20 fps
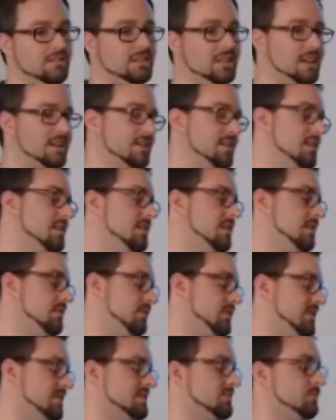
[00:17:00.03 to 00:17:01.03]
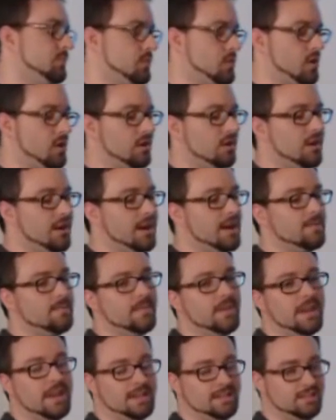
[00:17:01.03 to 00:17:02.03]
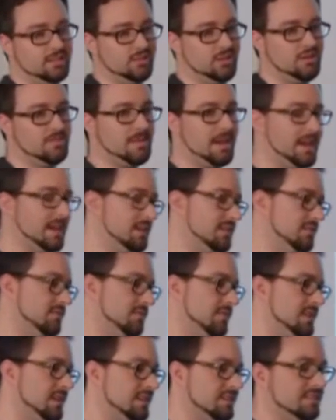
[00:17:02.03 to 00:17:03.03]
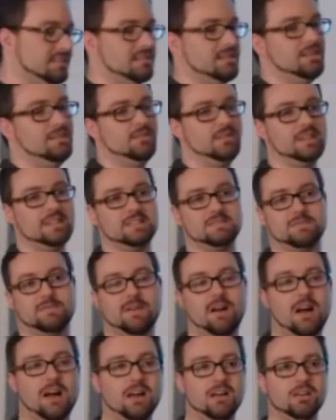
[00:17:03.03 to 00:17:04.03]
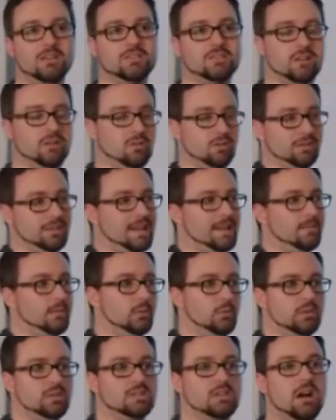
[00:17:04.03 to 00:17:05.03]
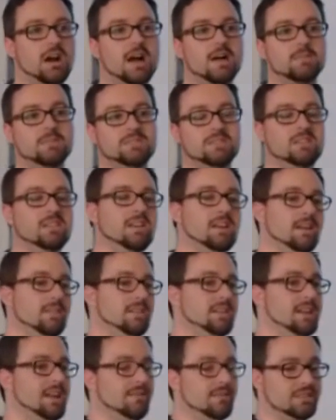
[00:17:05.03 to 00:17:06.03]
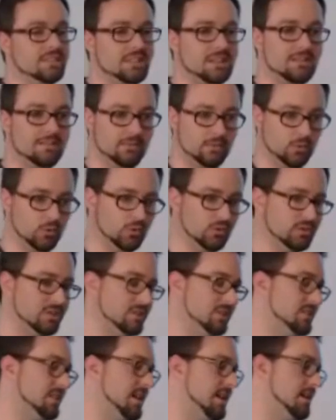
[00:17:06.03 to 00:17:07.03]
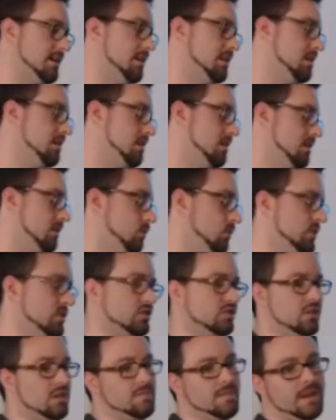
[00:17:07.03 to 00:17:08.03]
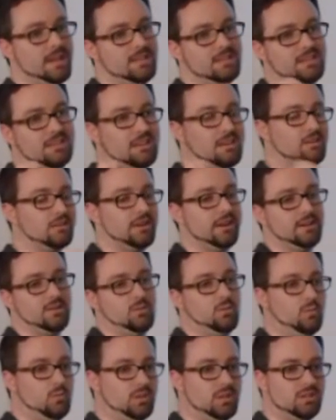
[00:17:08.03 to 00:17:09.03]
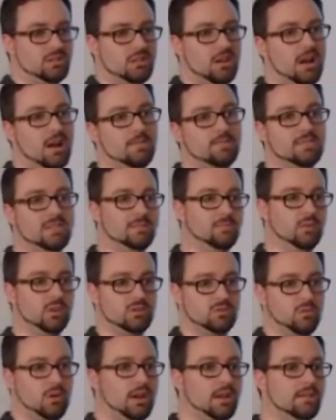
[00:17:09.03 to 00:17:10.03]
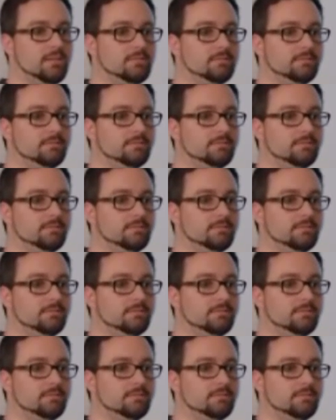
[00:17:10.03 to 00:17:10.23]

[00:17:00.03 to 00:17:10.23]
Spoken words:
say, this program has a domain of this, these files are all labeled with types, and then you have a set of rules that say which domains can interact with which types in which way.